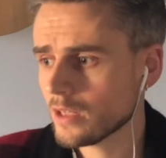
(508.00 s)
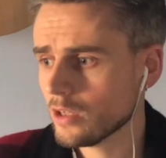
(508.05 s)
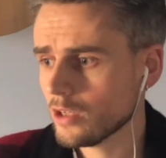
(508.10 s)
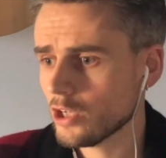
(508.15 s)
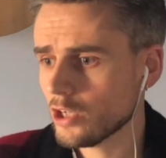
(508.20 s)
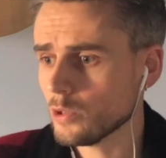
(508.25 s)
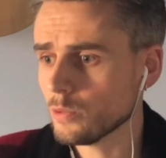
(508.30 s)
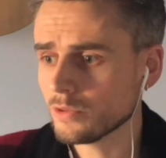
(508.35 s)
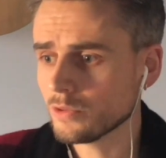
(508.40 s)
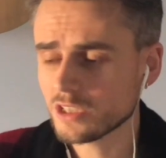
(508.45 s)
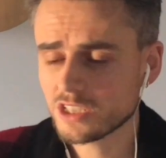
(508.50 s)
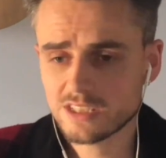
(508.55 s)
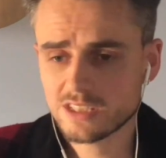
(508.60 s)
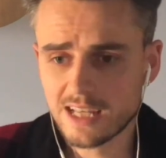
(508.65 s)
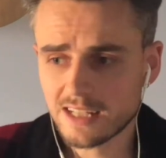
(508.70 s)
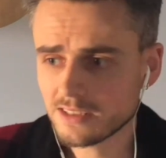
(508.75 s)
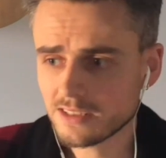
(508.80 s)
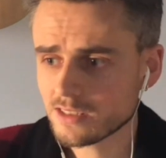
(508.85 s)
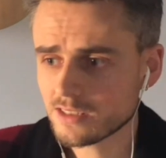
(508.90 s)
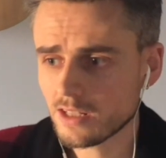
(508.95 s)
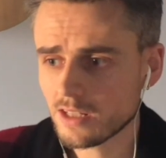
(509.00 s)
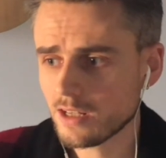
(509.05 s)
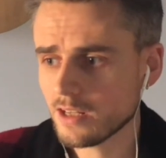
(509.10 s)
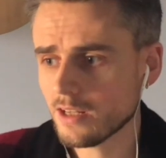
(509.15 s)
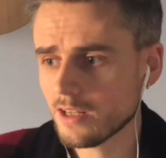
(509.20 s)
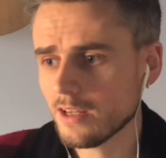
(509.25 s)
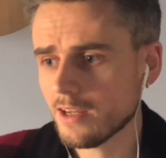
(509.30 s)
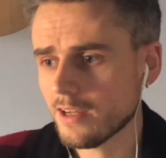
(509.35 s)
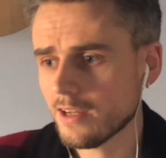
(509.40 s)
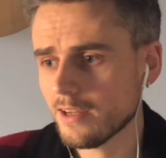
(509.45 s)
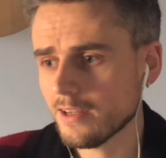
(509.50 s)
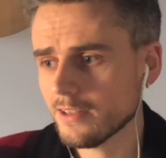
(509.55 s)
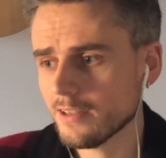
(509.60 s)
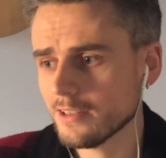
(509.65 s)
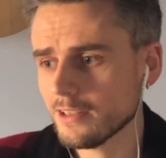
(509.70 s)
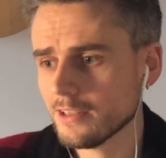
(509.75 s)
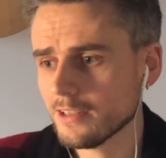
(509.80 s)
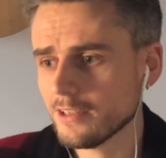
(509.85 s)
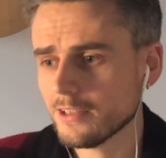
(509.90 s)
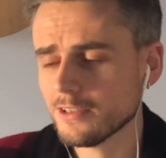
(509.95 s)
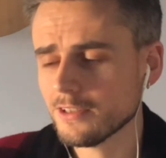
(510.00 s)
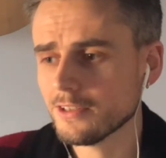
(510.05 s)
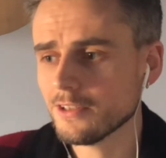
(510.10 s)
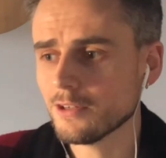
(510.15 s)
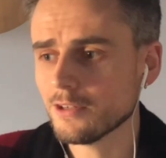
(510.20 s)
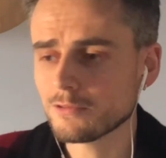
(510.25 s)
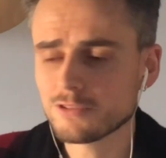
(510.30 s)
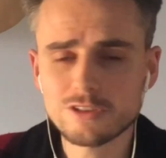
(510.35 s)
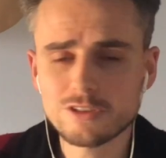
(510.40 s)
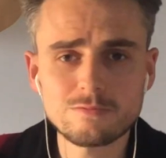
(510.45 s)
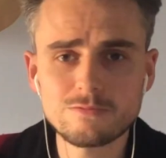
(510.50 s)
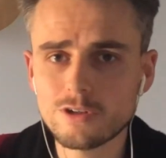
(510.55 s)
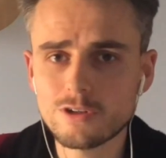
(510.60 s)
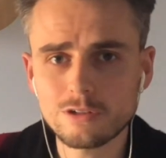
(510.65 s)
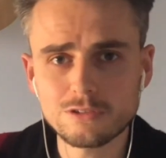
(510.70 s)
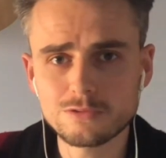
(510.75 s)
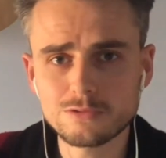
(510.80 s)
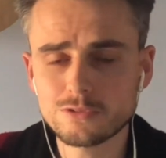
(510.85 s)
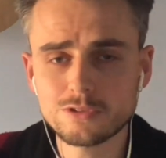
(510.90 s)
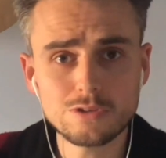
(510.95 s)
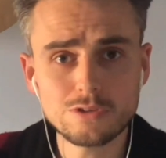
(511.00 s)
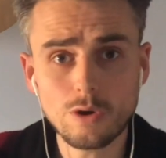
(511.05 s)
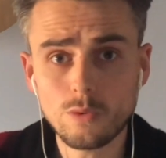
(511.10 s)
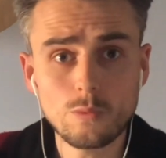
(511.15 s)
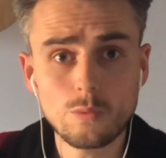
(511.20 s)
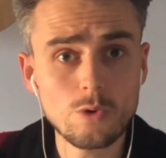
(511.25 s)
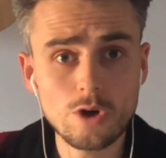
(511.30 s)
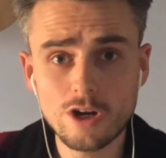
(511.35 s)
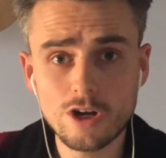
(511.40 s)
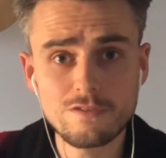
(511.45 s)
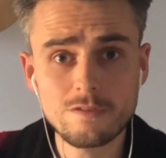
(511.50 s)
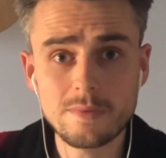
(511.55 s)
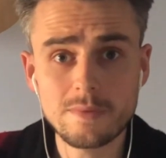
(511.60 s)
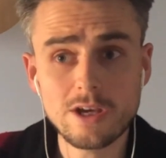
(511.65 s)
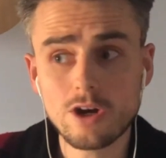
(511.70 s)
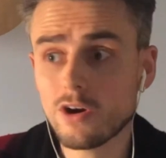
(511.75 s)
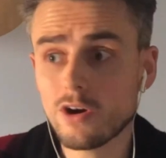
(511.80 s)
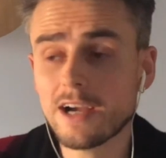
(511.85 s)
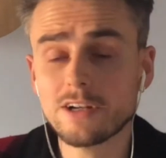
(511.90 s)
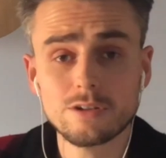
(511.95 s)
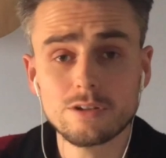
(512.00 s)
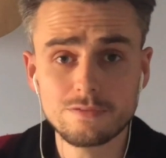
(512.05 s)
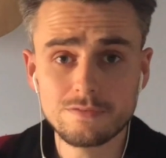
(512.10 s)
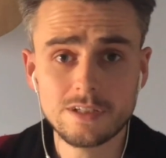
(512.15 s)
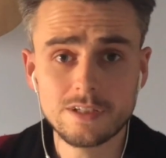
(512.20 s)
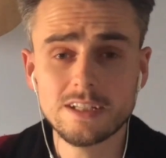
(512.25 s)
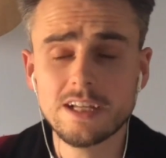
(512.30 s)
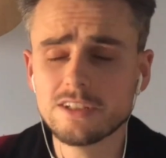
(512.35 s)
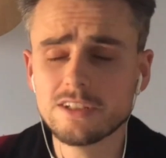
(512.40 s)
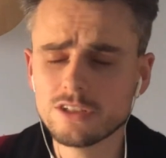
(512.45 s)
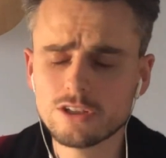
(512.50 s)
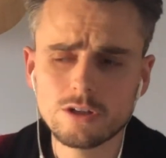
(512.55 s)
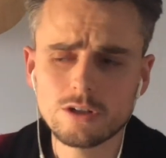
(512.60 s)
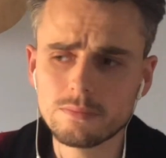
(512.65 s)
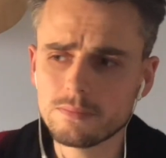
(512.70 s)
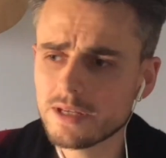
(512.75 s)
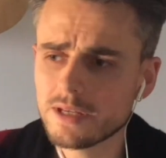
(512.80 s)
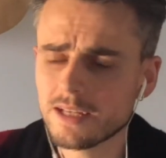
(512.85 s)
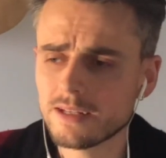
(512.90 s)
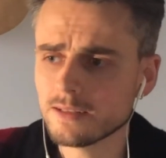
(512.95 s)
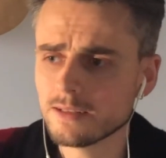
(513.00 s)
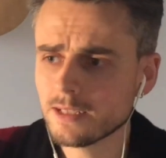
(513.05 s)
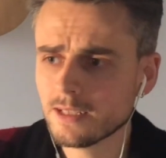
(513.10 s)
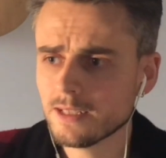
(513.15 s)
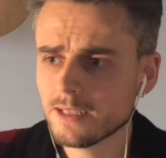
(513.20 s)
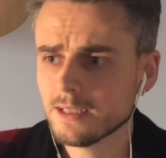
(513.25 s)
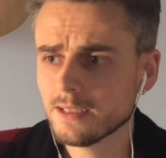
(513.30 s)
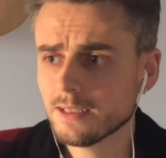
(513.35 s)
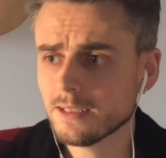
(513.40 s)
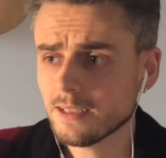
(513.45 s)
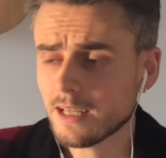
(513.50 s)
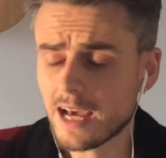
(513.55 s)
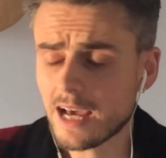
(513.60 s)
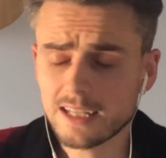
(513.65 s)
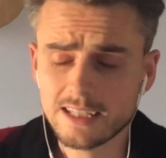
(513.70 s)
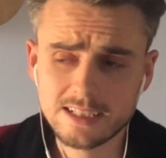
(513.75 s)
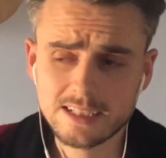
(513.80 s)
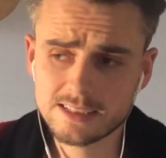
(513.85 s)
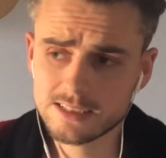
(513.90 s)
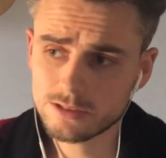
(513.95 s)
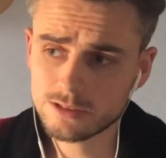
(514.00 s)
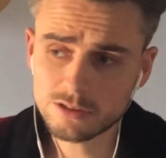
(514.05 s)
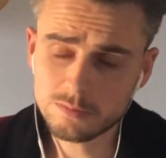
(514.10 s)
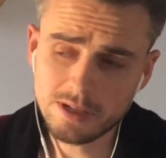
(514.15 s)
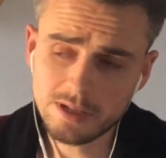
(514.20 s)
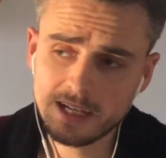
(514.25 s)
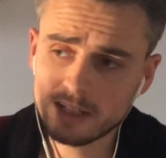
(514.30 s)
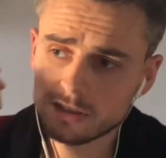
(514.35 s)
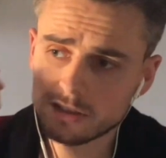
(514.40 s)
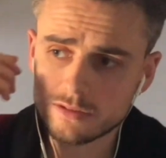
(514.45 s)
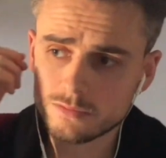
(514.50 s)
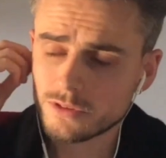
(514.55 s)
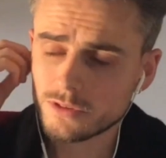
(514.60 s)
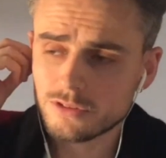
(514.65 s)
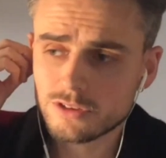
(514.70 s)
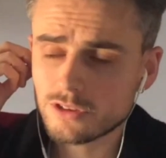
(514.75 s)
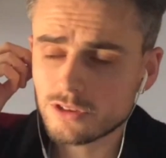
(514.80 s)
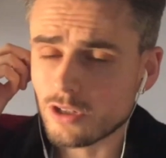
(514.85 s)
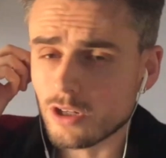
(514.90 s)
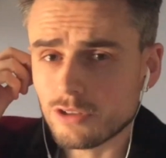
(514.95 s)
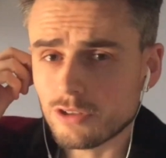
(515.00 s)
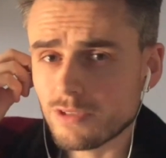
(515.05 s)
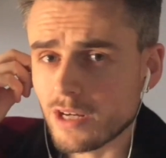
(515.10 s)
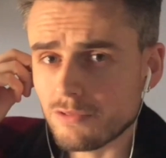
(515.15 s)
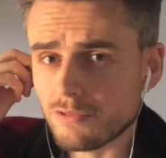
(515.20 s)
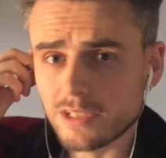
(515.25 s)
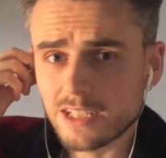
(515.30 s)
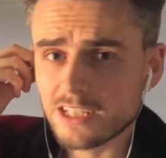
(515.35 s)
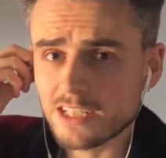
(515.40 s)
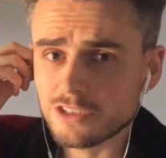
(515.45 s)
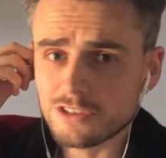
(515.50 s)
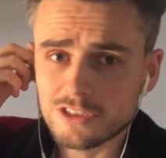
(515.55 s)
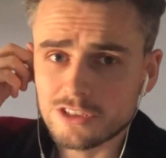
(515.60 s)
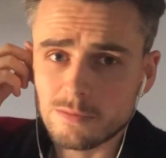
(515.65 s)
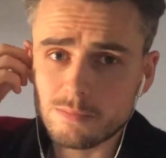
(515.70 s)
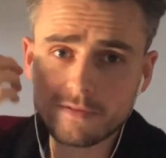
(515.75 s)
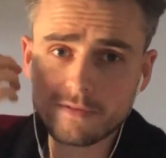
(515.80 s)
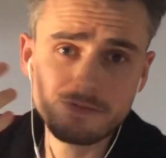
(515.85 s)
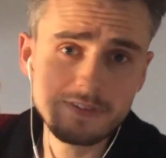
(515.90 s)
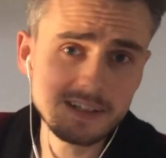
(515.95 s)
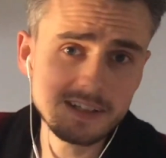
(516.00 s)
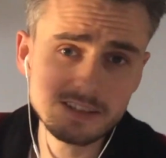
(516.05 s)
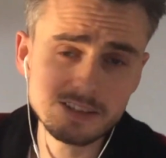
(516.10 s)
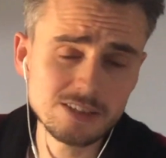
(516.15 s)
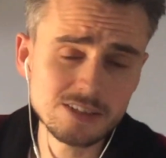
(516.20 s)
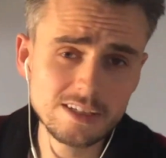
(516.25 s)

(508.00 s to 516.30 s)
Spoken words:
who understands that some roles don't work for me, or I don't feel it. And me and Alex, who's my agent, we've just got a great relationship. In fact,